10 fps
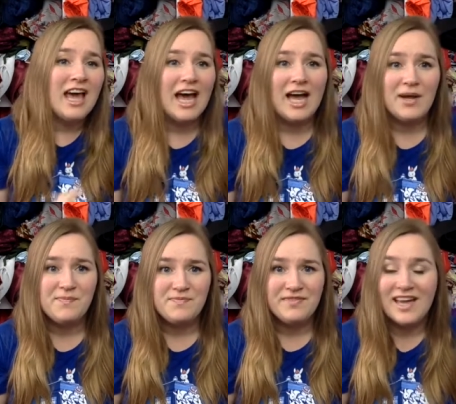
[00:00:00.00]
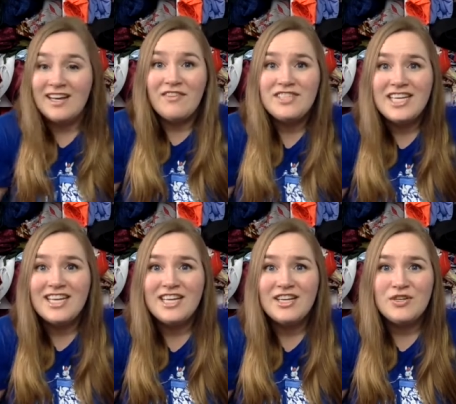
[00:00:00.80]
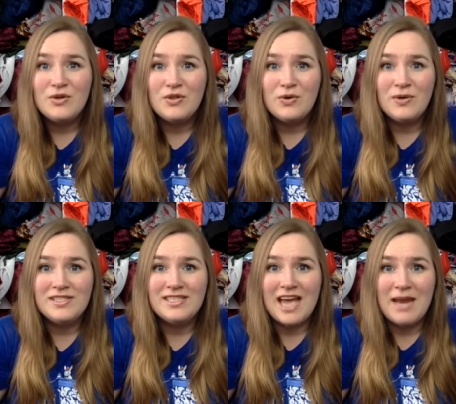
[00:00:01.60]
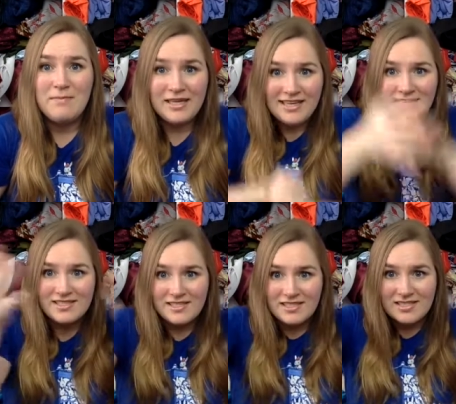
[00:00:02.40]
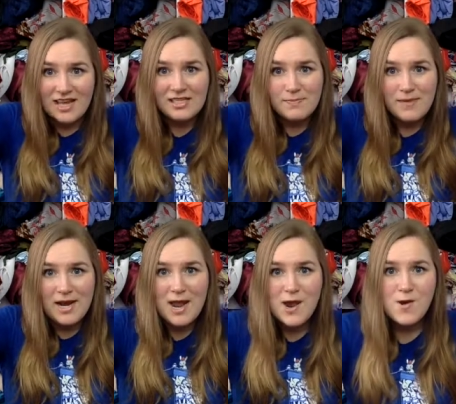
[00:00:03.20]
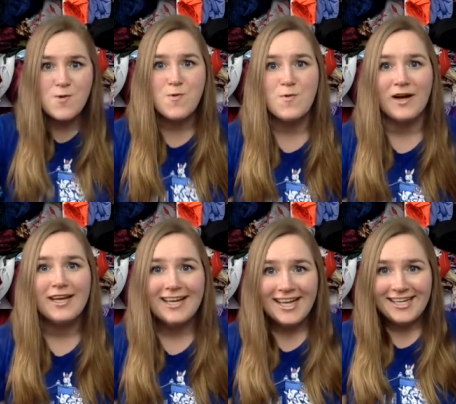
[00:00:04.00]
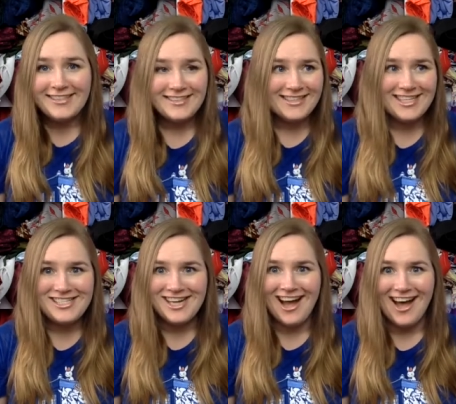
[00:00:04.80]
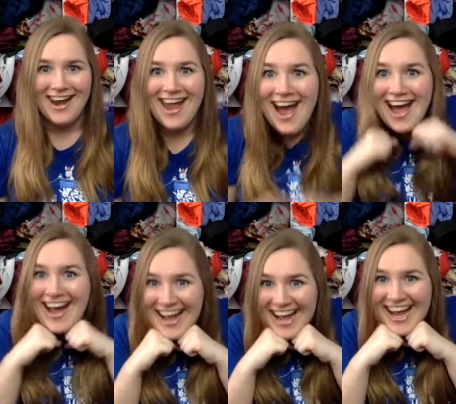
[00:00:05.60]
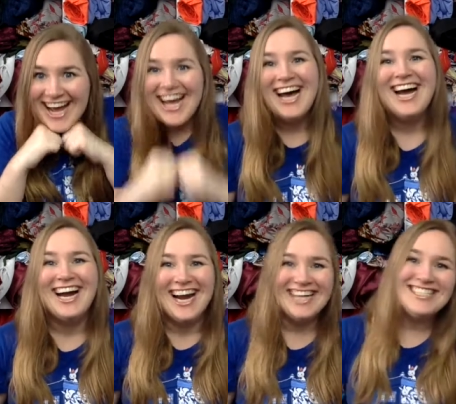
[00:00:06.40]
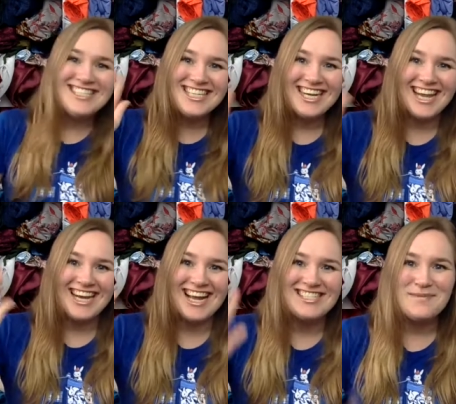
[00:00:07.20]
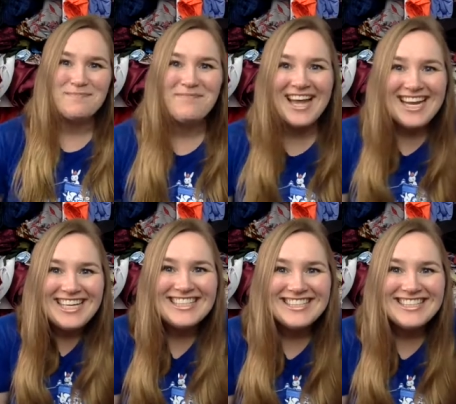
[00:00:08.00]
Um, I'd love to hear your thoughts, and please discuss below. Let's yarn. Alright, see you later guys. Bye!